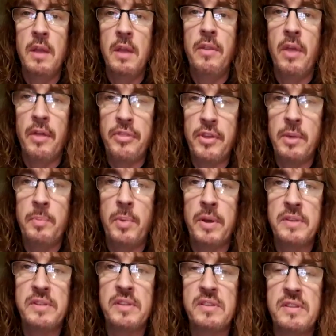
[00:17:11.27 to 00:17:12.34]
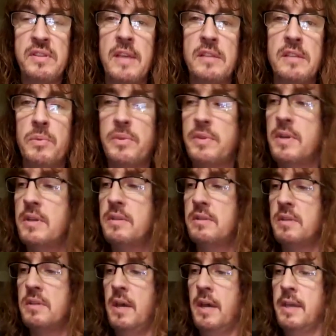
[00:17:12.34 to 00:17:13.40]
Nothing but success with
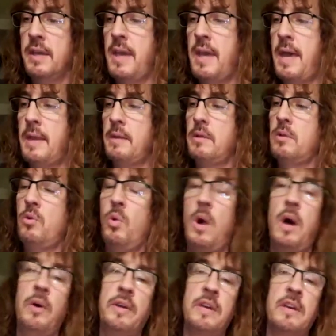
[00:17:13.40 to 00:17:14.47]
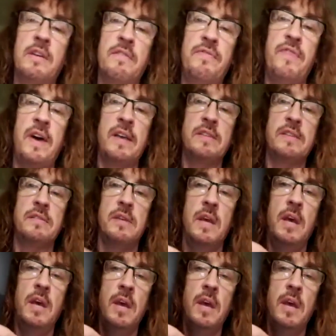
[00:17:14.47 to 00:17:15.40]
this. Again, go out and get Confess.